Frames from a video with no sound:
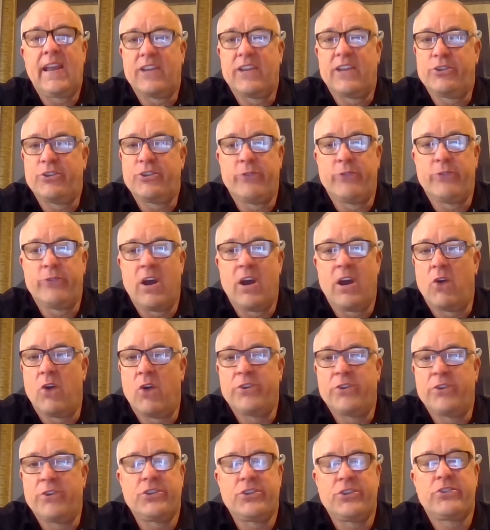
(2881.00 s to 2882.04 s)
you know,
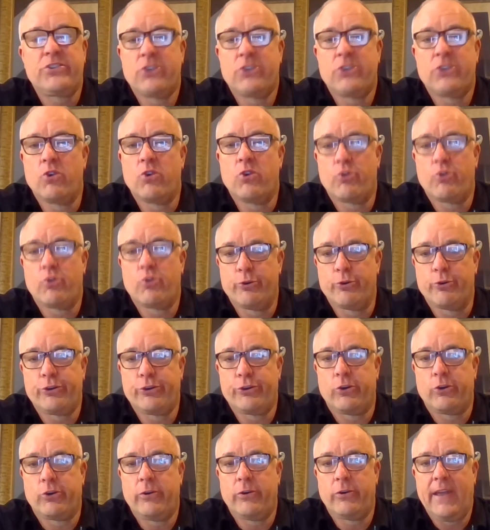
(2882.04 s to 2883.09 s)
is just so
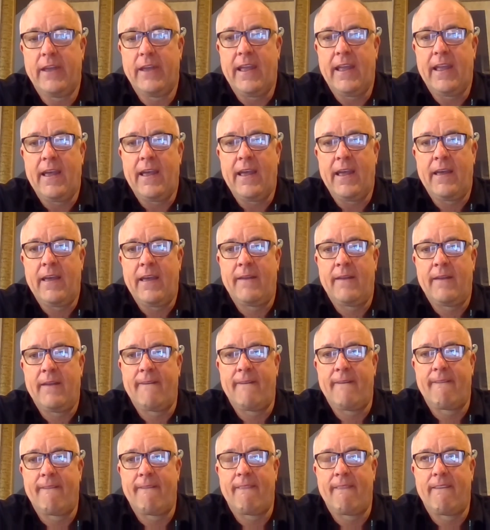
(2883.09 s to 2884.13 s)
crucial, and
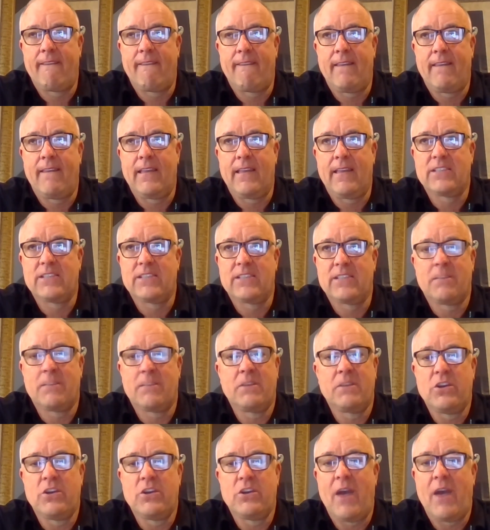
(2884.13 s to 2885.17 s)
it's
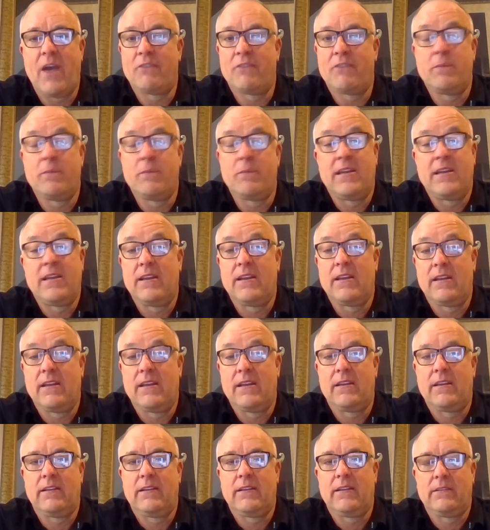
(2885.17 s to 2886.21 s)
something you have to be
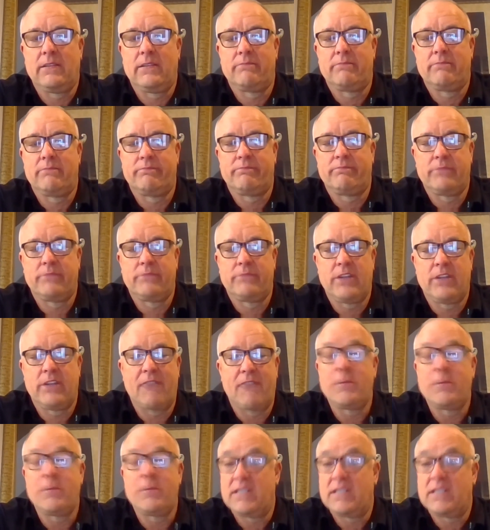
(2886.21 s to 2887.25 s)

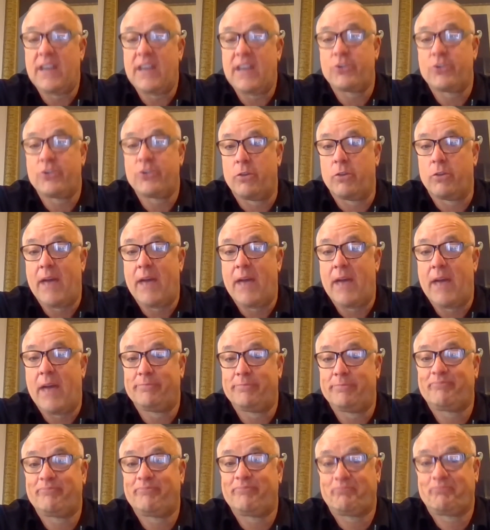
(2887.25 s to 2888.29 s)
intentional about it.
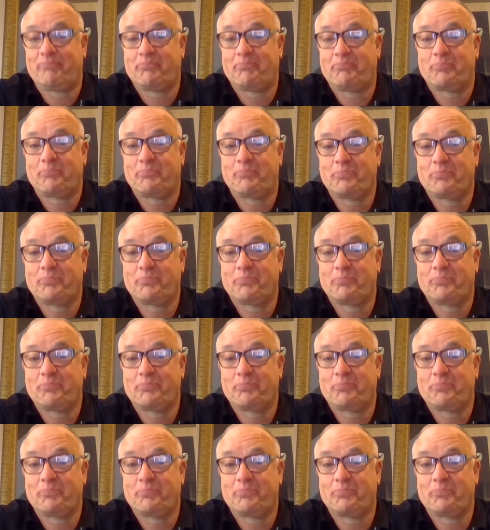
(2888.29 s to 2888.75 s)
Yep.